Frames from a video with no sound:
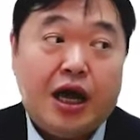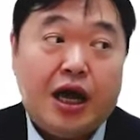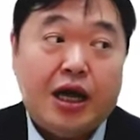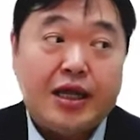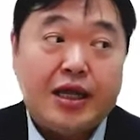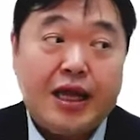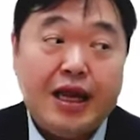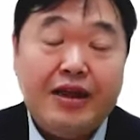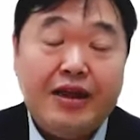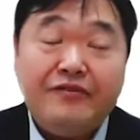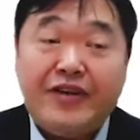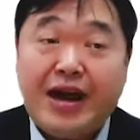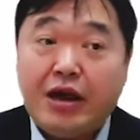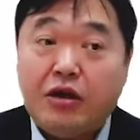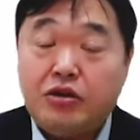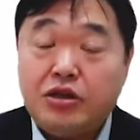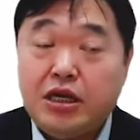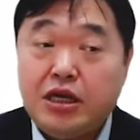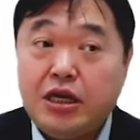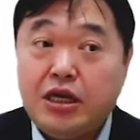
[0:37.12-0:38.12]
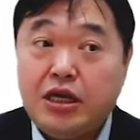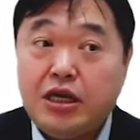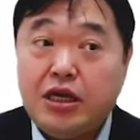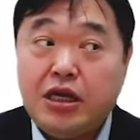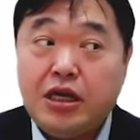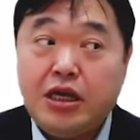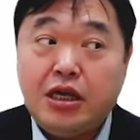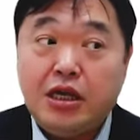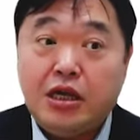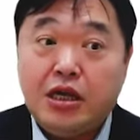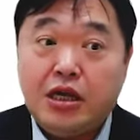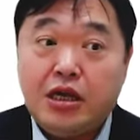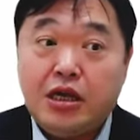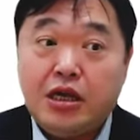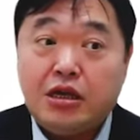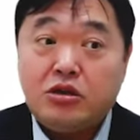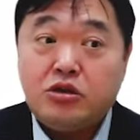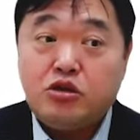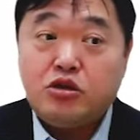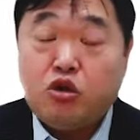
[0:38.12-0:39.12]
Getting faculty
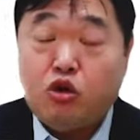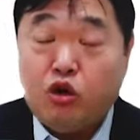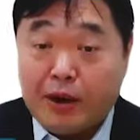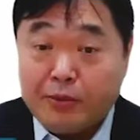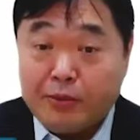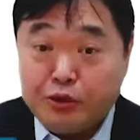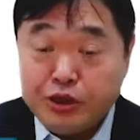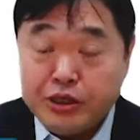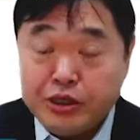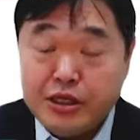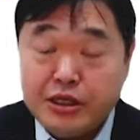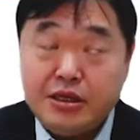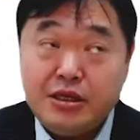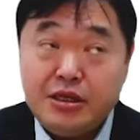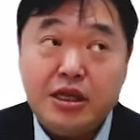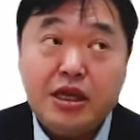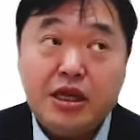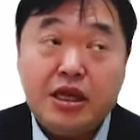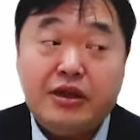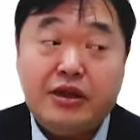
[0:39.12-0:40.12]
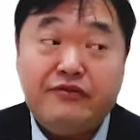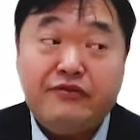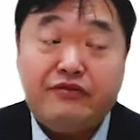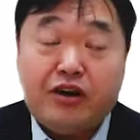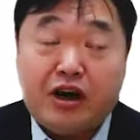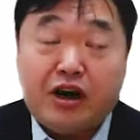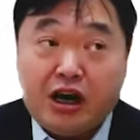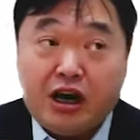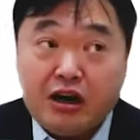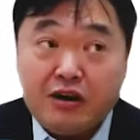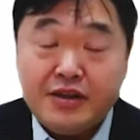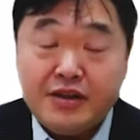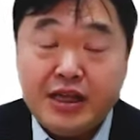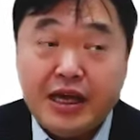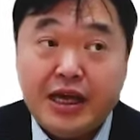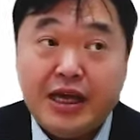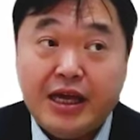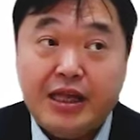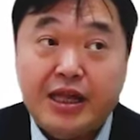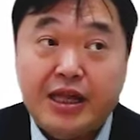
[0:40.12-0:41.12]
cooperating, involved,
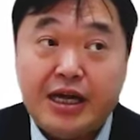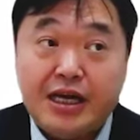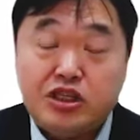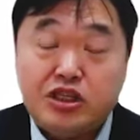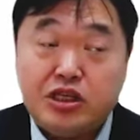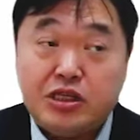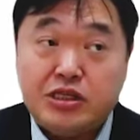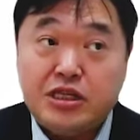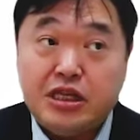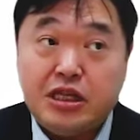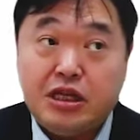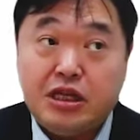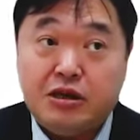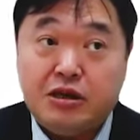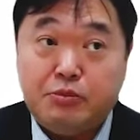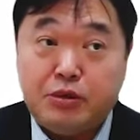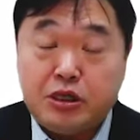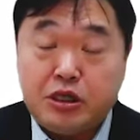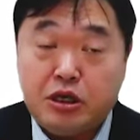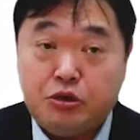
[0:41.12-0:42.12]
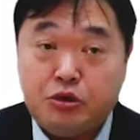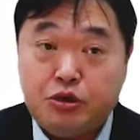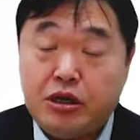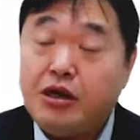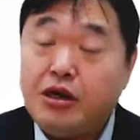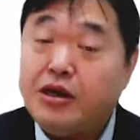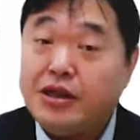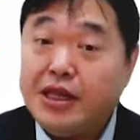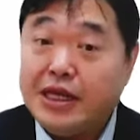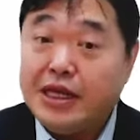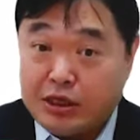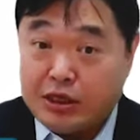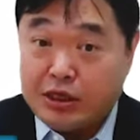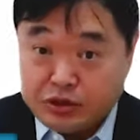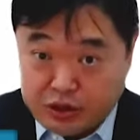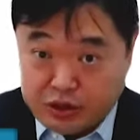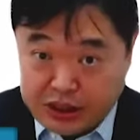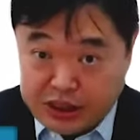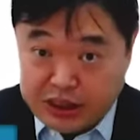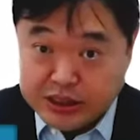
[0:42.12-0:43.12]
and adjusting their material, that's also
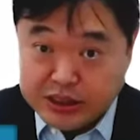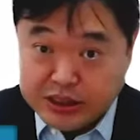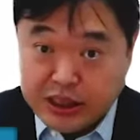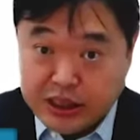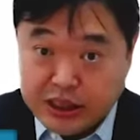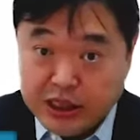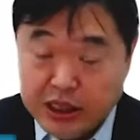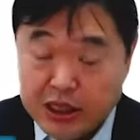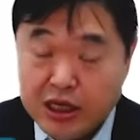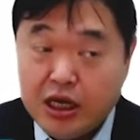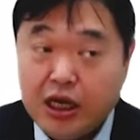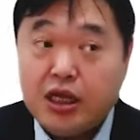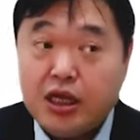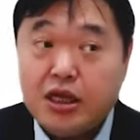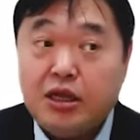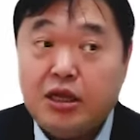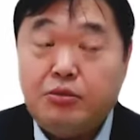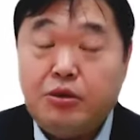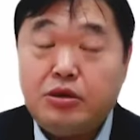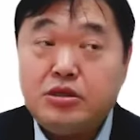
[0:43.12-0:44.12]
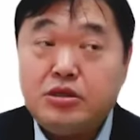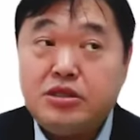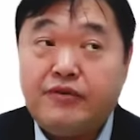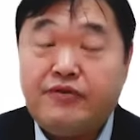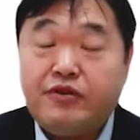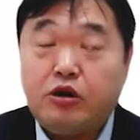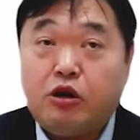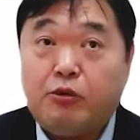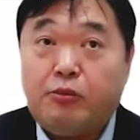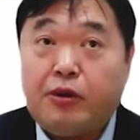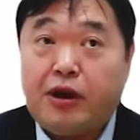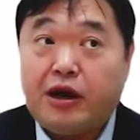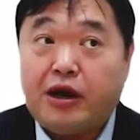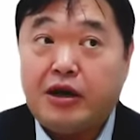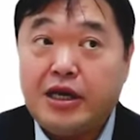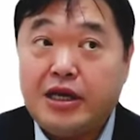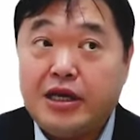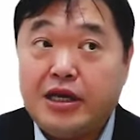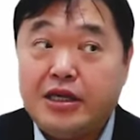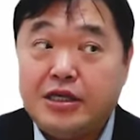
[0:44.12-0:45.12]
easy. The most difficult
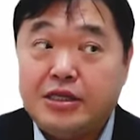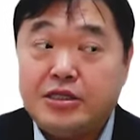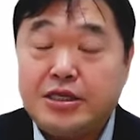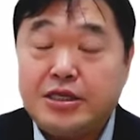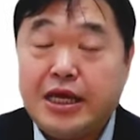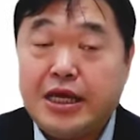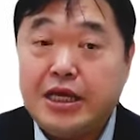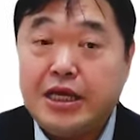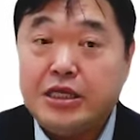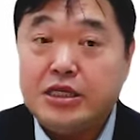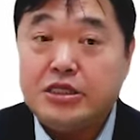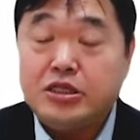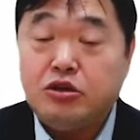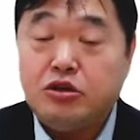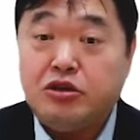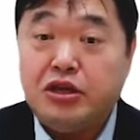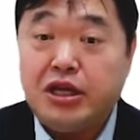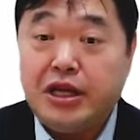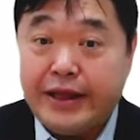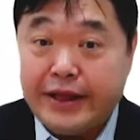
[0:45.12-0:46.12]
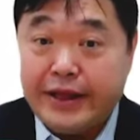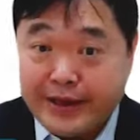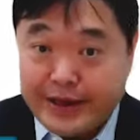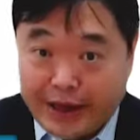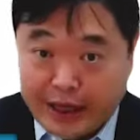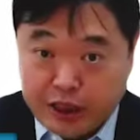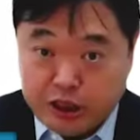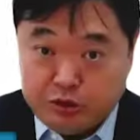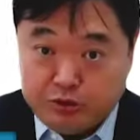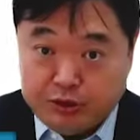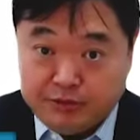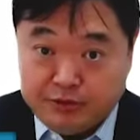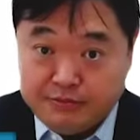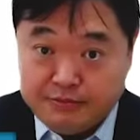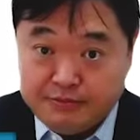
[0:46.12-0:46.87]
part is getting student engagement,